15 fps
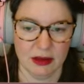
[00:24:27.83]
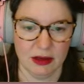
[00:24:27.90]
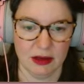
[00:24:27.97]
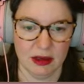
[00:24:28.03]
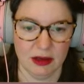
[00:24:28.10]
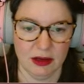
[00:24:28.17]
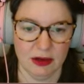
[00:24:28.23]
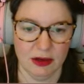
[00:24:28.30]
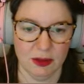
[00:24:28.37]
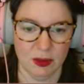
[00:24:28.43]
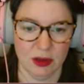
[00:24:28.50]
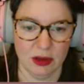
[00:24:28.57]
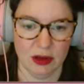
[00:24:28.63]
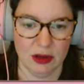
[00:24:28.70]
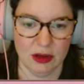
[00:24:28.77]
Another
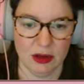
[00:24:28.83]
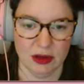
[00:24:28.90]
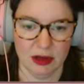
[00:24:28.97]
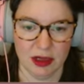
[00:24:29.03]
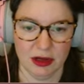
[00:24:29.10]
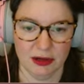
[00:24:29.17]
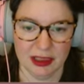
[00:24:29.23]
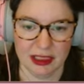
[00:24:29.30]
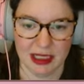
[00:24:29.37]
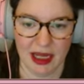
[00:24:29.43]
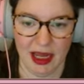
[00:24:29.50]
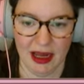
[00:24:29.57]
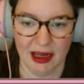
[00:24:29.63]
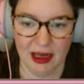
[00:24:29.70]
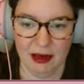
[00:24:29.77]
one, another
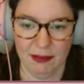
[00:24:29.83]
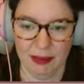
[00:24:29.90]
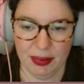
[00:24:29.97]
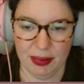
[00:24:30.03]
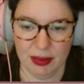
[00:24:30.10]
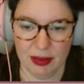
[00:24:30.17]
type